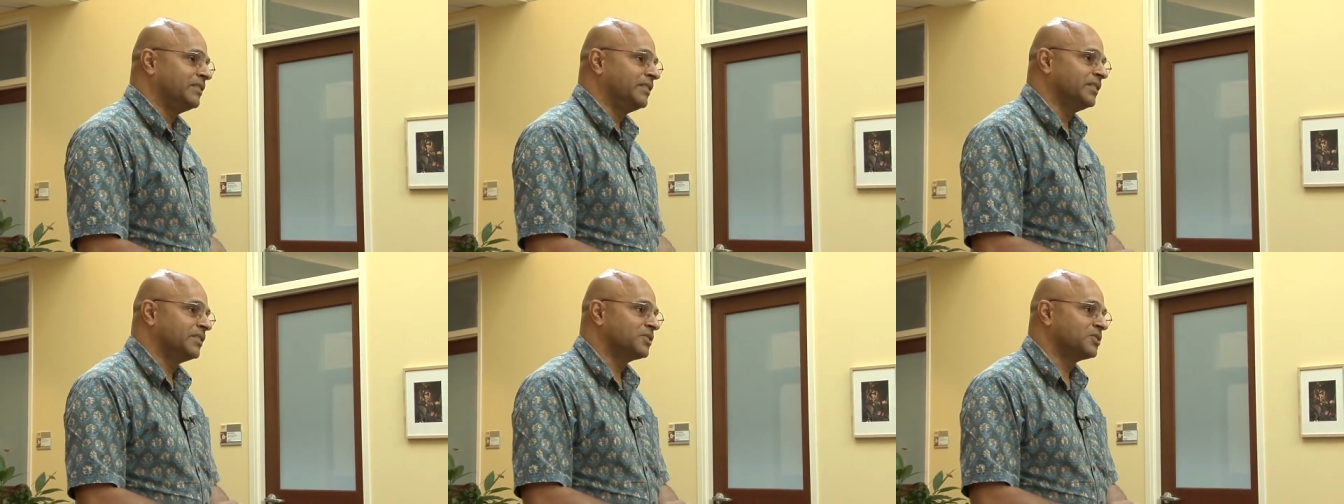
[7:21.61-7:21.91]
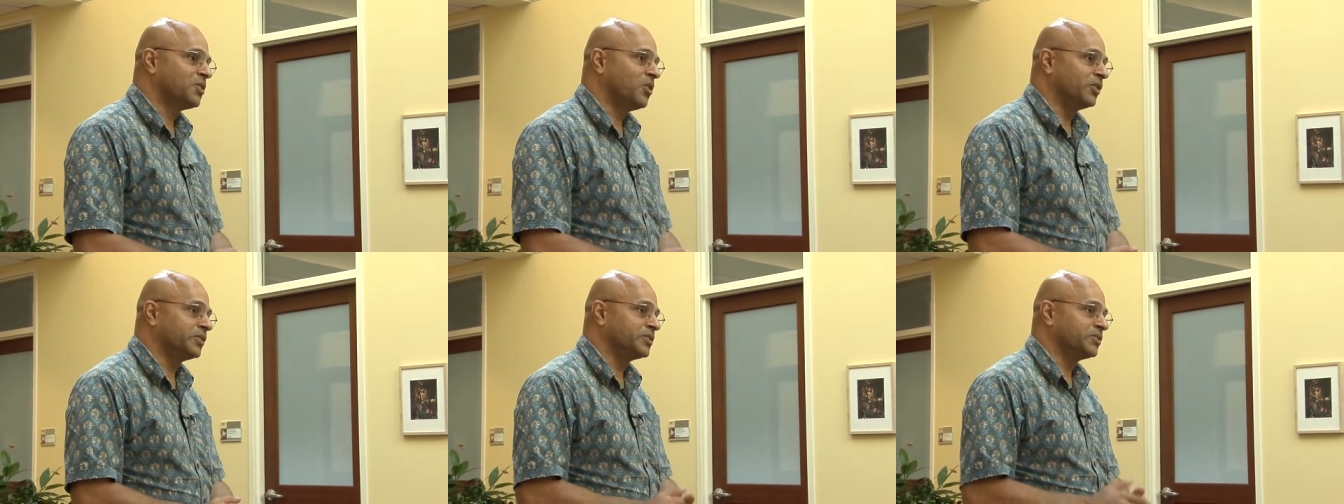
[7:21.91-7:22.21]

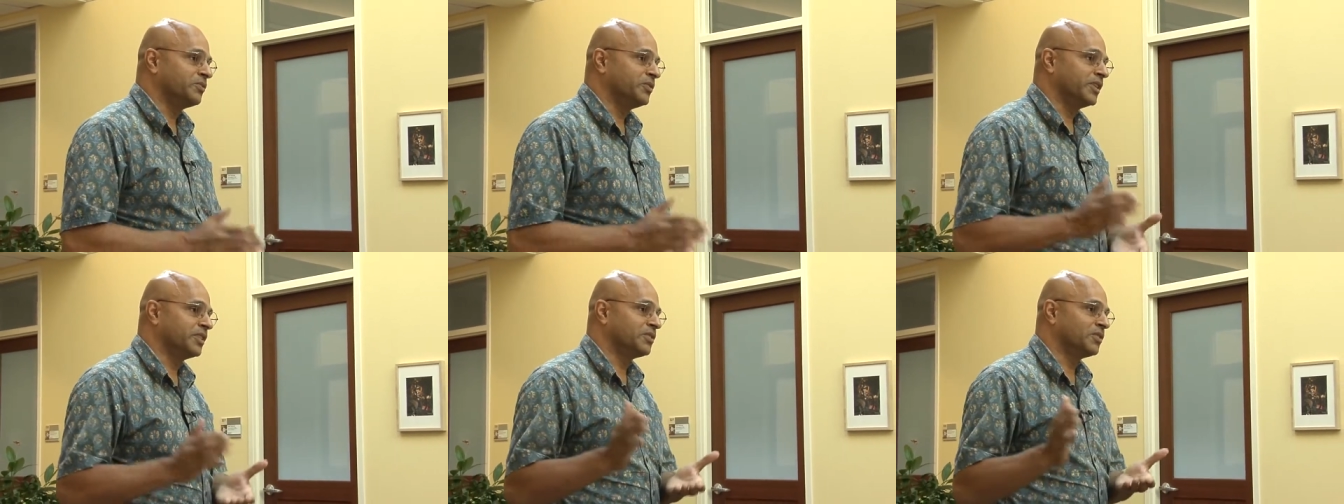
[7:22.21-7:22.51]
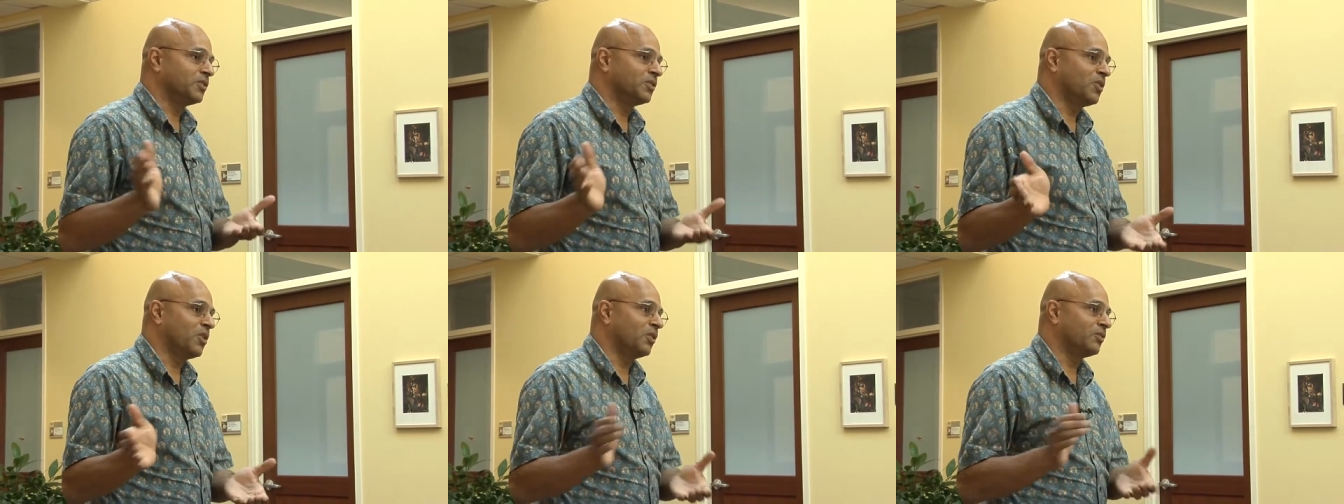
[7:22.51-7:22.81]
this
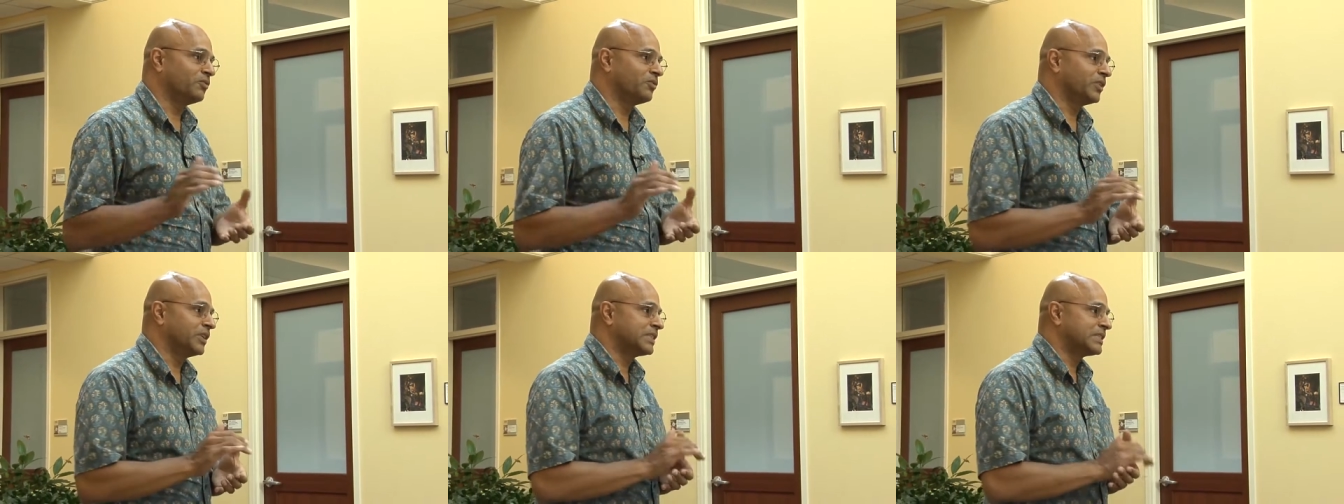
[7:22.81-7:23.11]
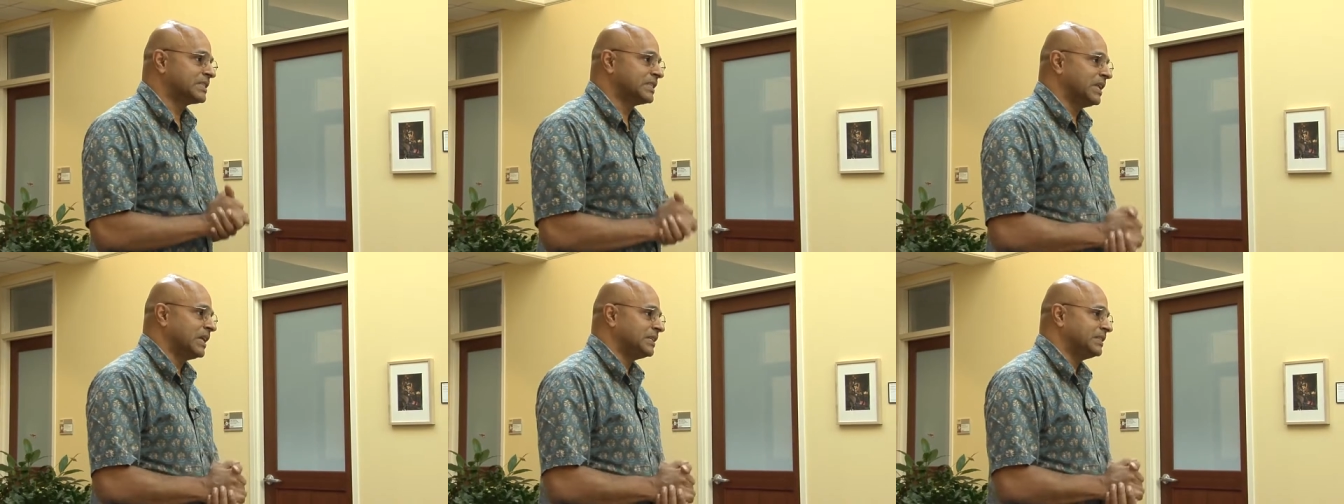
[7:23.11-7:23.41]
conservation
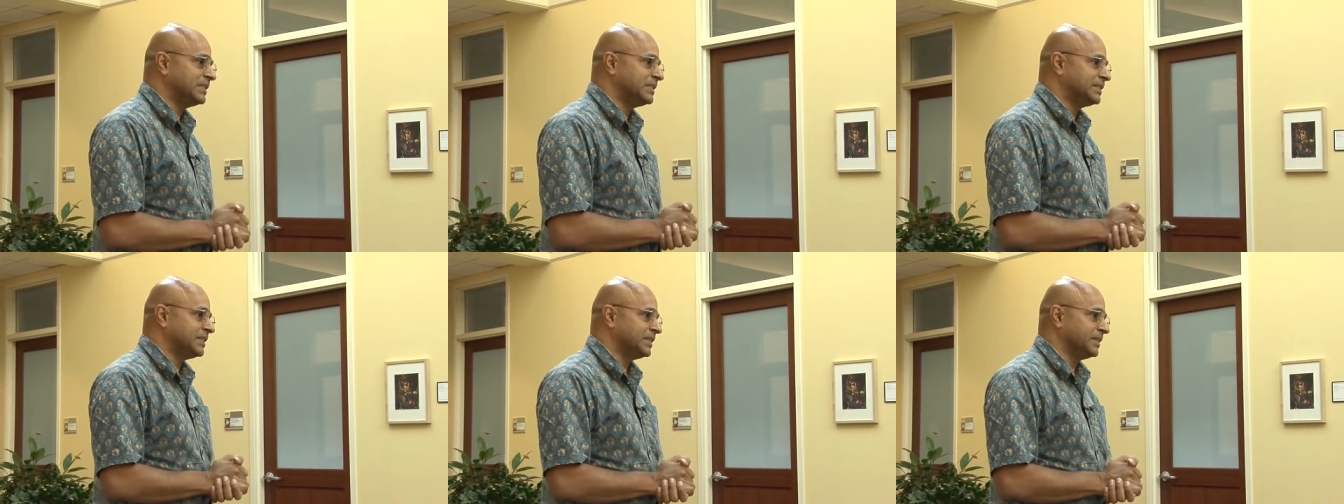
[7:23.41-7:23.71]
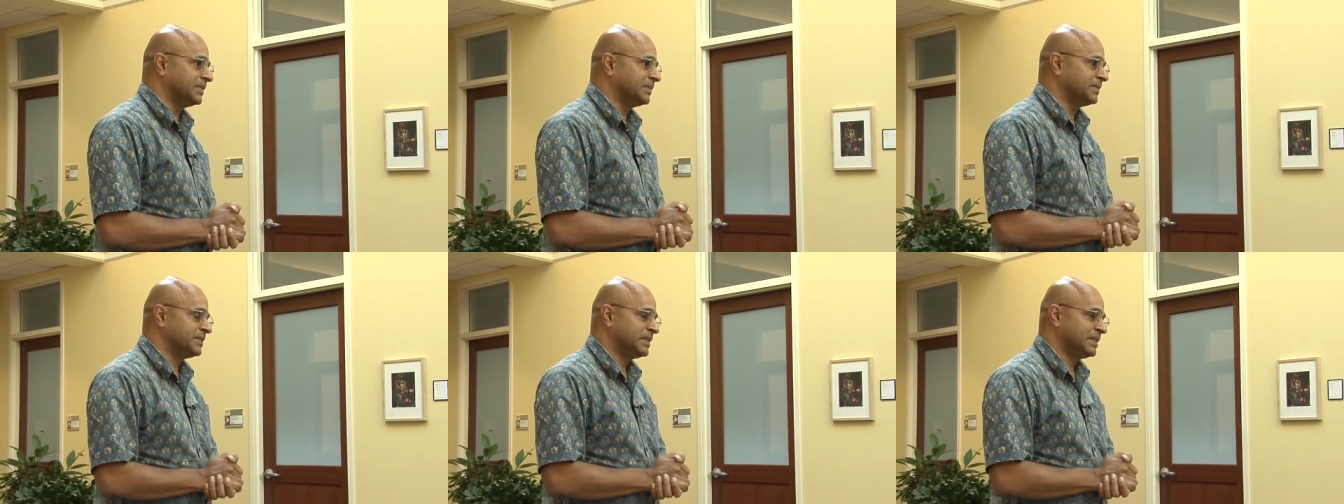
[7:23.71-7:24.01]
conference last year.